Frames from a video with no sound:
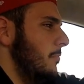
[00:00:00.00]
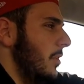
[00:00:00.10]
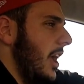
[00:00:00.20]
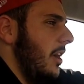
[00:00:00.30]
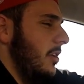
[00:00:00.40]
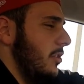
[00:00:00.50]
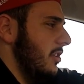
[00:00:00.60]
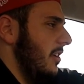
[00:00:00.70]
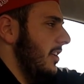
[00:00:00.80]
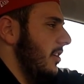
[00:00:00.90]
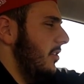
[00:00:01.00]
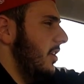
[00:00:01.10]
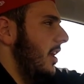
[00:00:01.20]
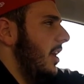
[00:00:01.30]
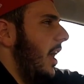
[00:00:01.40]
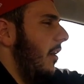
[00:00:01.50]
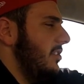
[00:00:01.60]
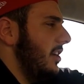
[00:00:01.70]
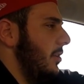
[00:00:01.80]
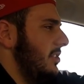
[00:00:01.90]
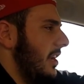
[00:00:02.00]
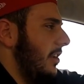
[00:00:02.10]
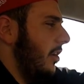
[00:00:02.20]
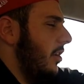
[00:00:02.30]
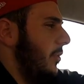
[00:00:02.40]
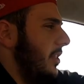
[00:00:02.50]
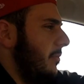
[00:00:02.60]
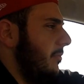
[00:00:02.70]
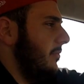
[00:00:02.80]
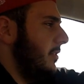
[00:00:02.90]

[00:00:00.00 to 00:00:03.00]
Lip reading: But yeah, and it was really, really good. Obviously, I wish I had longer with them,